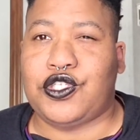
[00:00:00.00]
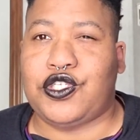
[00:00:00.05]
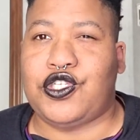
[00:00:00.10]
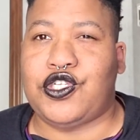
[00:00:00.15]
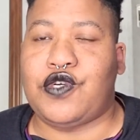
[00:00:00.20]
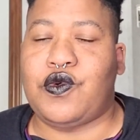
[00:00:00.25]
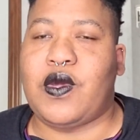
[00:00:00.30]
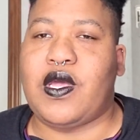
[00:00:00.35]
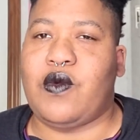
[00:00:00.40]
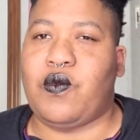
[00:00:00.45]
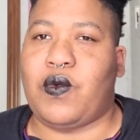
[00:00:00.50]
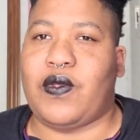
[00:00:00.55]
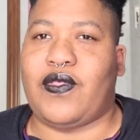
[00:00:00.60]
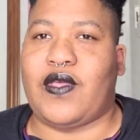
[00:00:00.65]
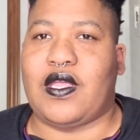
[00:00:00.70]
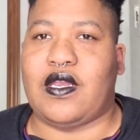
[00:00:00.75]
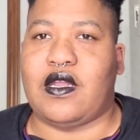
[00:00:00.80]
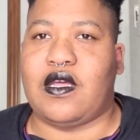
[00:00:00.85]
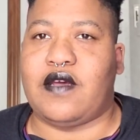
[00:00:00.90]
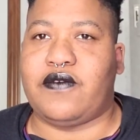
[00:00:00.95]
do it with
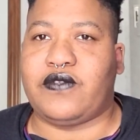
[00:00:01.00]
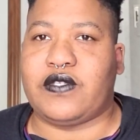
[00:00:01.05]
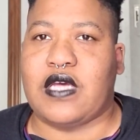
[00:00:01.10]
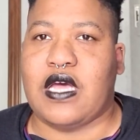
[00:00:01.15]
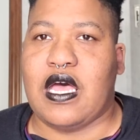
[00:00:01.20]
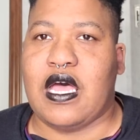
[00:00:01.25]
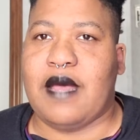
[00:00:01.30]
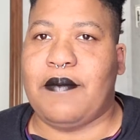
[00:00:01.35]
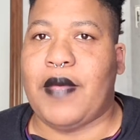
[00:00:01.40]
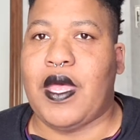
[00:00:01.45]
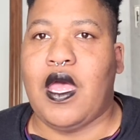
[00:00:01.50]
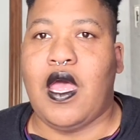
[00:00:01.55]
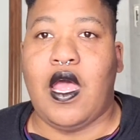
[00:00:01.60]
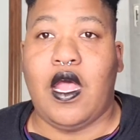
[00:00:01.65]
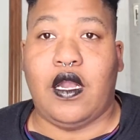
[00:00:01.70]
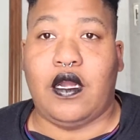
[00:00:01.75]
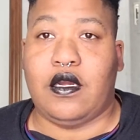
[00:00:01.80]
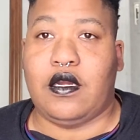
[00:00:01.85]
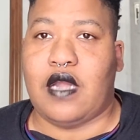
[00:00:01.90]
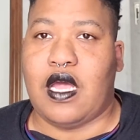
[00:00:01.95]
enough time,
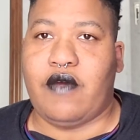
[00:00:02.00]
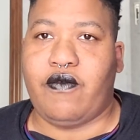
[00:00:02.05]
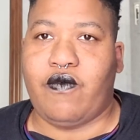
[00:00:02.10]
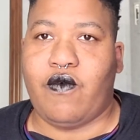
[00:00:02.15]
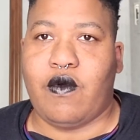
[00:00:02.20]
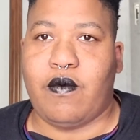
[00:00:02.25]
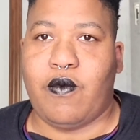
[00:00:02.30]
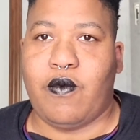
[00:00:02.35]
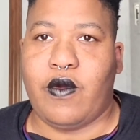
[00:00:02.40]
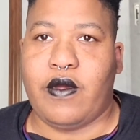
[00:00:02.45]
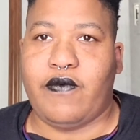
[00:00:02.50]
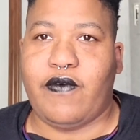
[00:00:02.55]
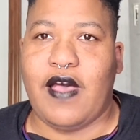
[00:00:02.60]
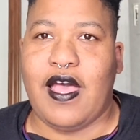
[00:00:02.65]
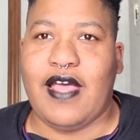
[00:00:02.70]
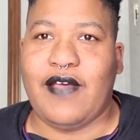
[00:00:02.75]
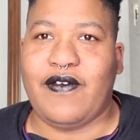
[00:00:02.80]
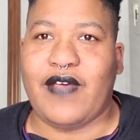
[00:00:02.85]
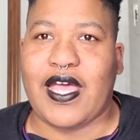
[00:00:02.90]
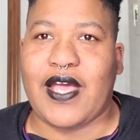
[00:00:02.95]
not
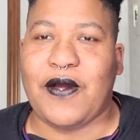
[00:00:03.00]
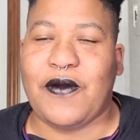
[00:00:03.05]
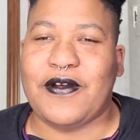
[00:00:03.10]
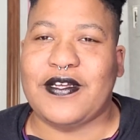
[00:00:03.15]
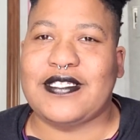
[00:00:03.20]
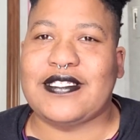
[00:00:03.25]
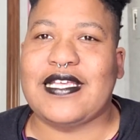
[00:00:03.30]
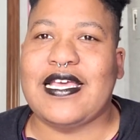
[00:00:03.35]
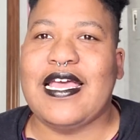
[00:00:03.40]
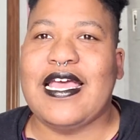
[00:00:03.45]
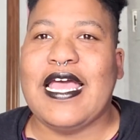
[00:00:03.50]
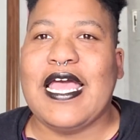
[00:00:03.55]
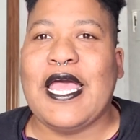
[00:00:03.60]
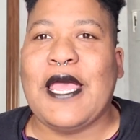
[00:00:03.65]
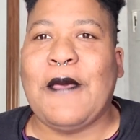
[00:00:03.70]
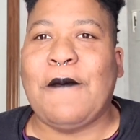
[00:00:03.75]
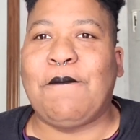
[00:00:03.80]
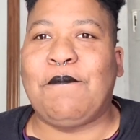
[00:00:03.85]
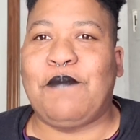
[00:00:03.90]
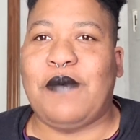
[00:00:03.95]
4.5 hours,
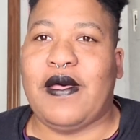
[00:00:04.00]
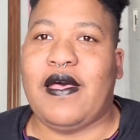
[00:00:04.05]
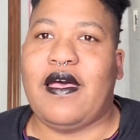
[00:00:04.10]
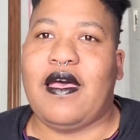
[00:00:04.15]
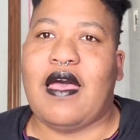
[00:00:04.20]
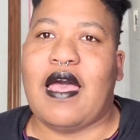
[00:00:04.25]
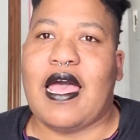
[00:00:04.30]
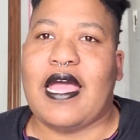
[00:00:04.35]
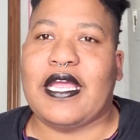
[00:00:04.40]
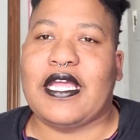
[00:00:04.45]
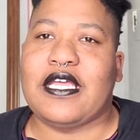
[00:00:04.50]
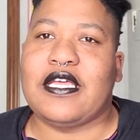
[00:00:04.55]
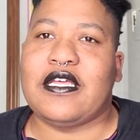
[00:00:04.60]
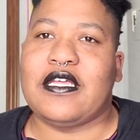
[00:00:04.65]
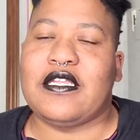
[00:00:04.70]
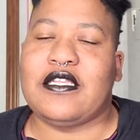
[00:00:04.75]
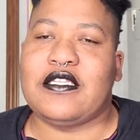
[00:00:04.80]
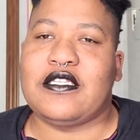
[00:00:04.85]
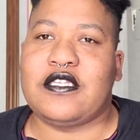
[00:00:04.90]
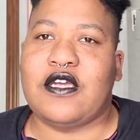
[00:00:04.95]
but I
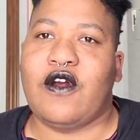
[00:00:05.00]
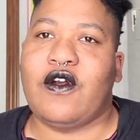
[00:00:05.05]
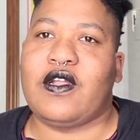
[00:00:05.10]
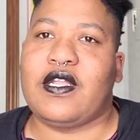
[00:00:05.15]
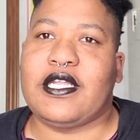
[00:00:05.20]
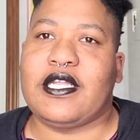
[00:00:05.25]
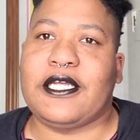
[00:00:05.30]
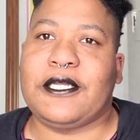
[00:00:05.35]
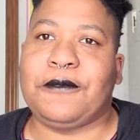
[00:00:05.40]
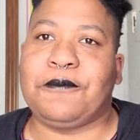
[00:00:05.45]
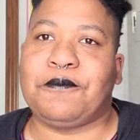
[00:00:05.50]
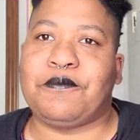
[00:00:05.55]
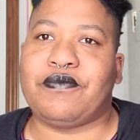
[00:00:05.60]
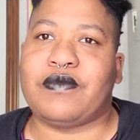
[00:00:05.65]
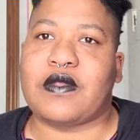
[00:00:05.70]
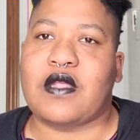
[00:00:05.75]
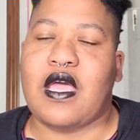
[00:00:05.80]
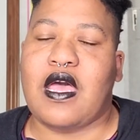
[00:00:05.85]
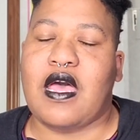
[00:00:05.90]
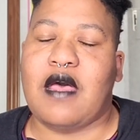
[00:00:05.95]
could certainly
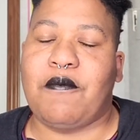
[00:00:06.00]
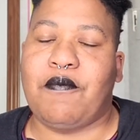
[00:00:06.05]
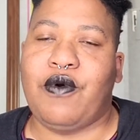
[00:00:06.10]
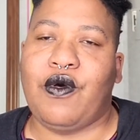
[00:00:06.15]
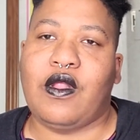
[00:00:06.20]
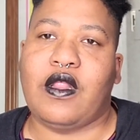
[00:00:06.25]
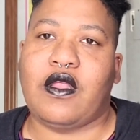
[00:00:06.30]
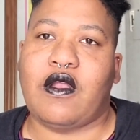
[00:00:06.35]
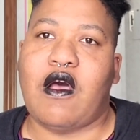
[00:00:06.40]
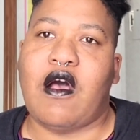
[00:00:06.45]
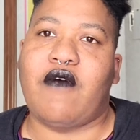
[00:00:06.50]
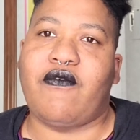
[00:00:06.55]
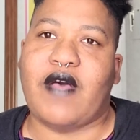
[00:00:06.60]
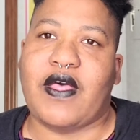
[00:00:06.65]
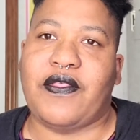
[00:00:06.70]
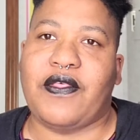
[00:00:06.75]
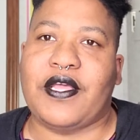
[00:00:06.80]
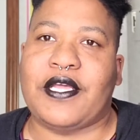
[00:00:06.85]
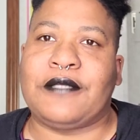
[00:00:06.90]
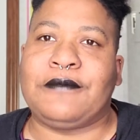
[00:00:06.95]
pull it off, I
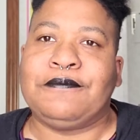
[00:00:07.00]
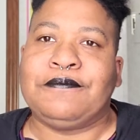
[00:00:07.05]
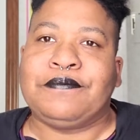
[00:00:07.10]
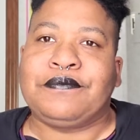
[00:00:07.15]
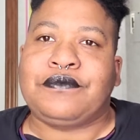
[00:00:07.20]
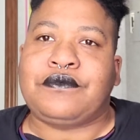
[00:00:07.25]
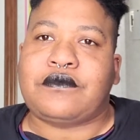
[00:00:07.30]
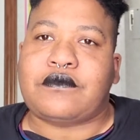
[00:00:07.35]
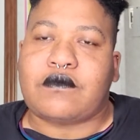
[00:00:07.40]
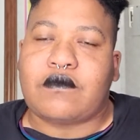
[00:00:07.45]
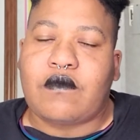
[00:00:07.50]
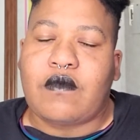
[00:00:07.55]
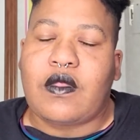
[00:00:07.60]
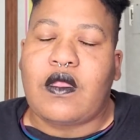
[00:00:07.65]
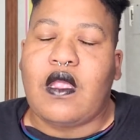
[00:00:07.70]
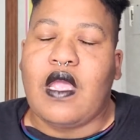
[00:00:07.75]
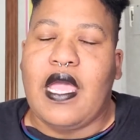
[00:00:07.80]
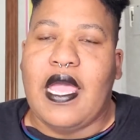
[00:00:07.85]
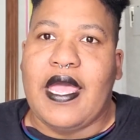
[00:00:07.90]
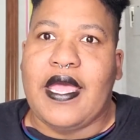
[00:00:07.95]
think.
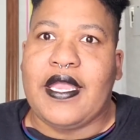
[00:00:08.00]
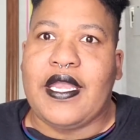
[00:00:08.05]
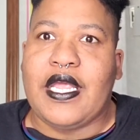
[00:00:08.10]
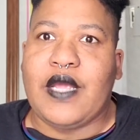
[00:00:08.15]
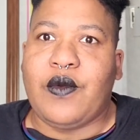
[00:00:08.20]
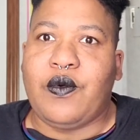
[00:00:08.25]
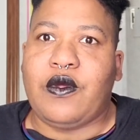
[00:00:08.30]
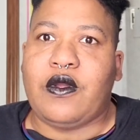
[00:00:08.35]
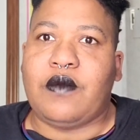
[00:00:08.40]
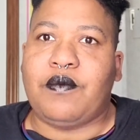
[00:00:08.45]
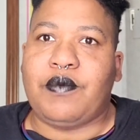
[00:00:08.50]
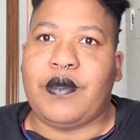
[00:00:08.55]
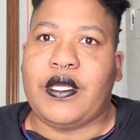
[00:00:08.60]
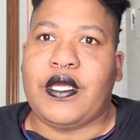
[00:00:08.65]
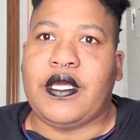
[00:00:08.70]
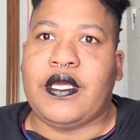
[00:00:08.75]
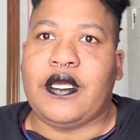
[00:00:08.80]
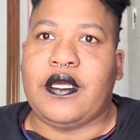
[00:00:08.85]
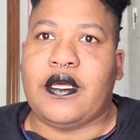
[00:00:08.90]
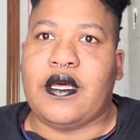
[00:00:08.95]
And it would
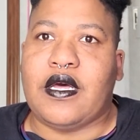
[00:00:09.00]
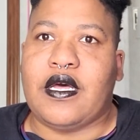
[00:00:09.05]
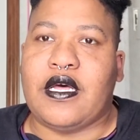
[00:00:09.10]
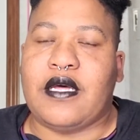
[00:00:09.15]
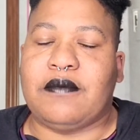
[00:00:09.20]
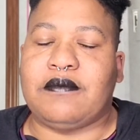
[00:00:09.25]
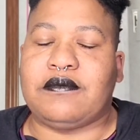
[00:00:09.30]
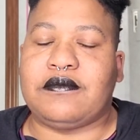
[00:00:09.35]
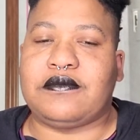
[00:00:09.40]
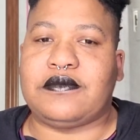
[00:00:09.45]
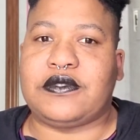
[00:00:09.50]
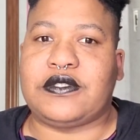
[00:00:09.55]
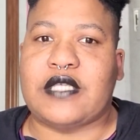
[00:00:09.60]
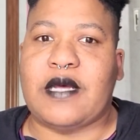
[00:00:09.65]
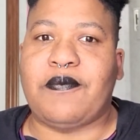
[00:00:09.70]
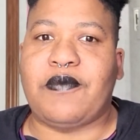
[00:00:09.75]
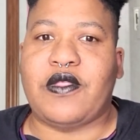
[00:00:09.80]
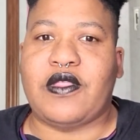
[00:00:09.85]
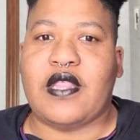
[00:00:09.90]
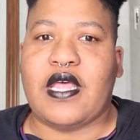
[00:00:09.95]
be
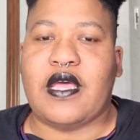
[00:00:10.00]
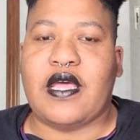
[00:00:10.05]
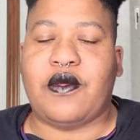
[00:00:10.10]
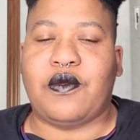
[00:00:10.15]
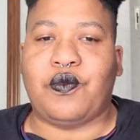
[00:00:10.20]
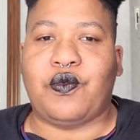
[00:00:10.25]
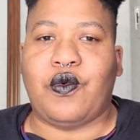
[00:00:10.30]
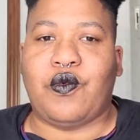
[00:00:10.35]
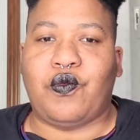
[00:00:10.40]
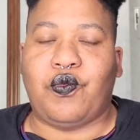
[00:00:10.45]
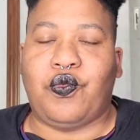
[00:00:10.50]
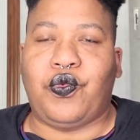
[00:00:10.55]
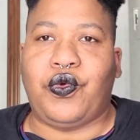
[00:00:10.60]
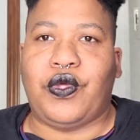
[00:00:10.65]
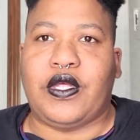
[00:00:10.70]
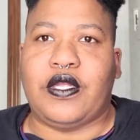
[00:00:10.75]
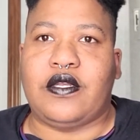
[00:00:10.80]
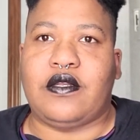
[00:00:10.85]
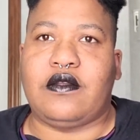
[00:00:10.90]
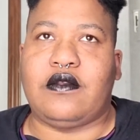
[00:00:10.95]
something that
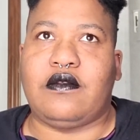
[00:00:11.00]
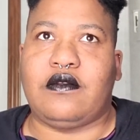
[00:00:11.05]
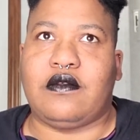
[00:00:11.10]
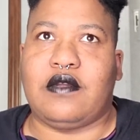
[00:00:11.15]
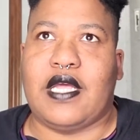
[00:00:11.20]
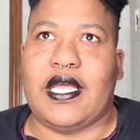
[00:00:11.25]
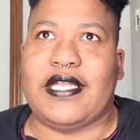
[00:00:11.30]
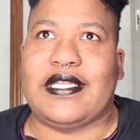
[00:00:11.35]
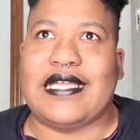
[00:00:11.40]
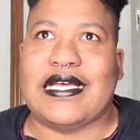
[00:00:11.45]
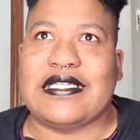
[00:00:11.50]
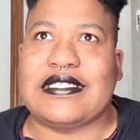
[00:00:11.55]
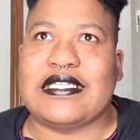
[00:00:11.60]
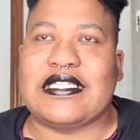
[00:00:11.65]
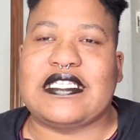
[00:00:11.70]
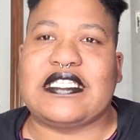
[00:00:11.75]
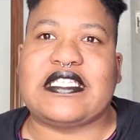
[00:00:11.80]
it doesn't